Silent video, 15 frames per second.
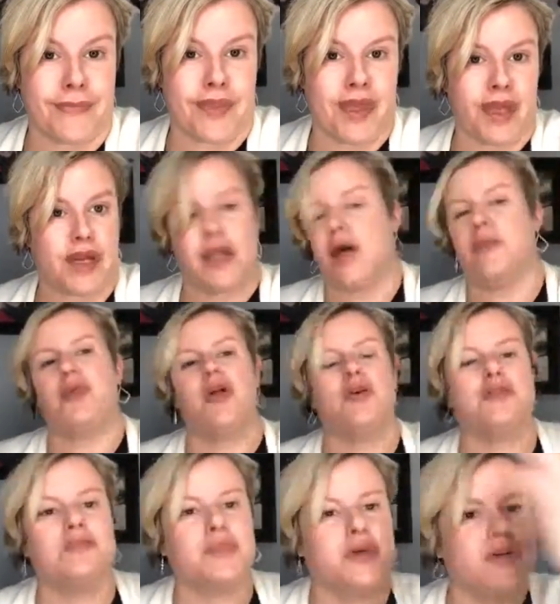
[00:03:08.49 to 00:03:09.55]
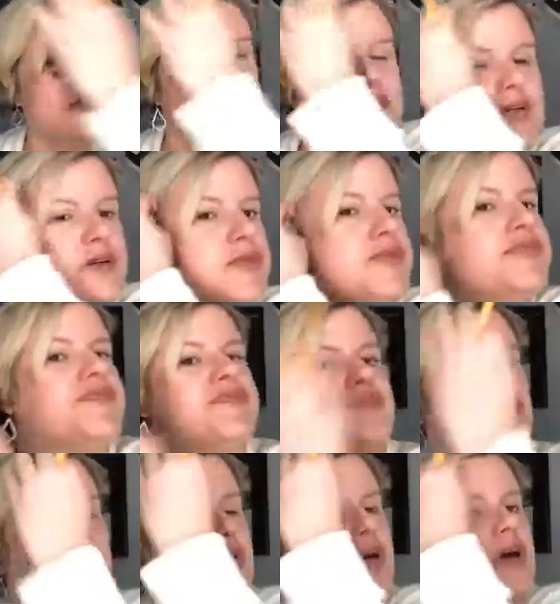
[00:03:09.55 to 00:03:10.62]
Getting up close and personal.
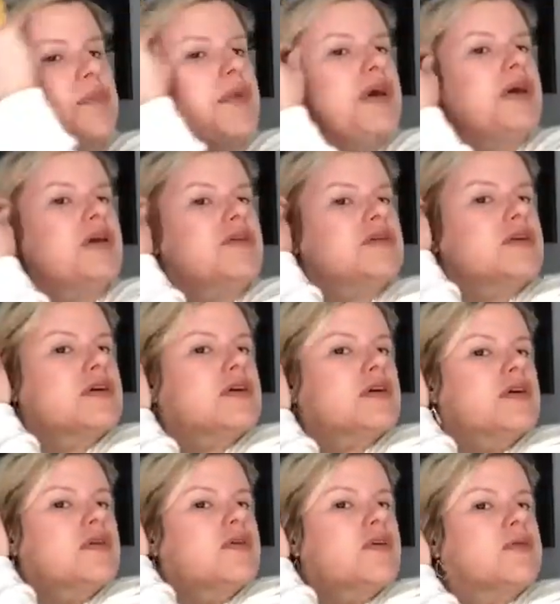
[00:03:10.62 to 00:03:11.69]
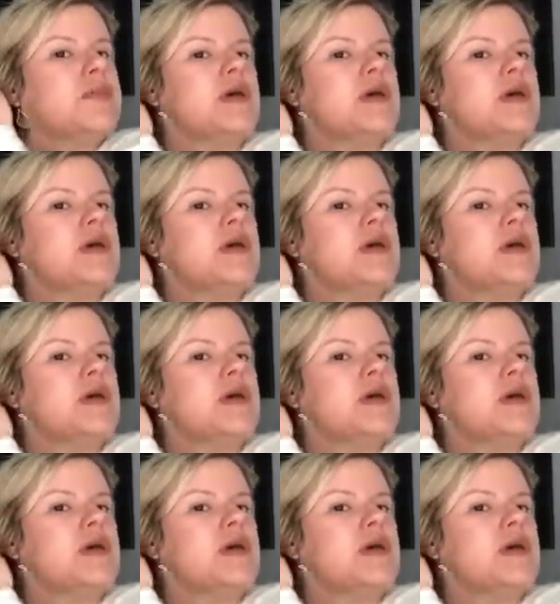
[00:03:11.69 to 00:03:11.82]
Okay, my hair is gonna annoy